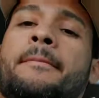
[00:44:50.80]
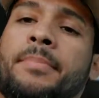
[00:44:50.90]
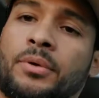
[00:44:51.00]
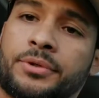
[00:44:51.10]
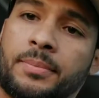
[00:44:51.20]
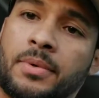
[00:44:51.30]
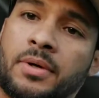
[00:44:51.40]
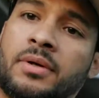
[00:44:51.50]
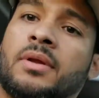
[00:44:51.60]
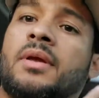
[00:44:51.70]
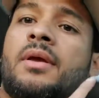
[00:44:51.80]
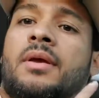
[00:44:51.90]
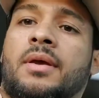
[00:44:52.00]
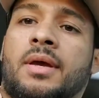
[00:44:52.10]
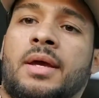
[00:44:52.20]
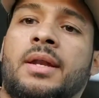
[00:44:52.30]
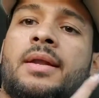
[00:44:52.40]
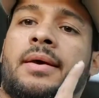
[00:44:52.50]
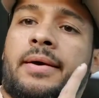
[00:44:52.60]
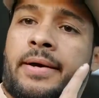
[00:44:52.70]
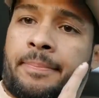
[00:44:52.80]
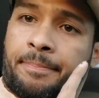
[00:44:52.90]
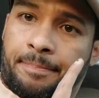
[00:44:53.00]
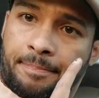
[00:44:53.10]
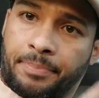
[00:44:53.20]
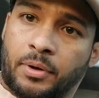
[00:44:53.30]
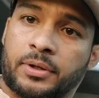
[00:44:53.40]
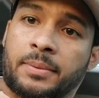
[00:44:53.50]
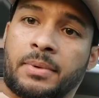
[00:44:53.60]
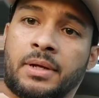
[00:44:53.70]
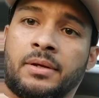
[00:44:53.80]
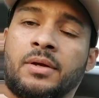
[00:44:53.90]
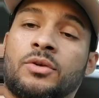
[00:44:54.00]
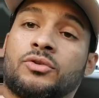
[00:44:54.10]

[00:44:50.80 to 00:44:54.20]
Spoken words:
I bolt them on and I plug them in.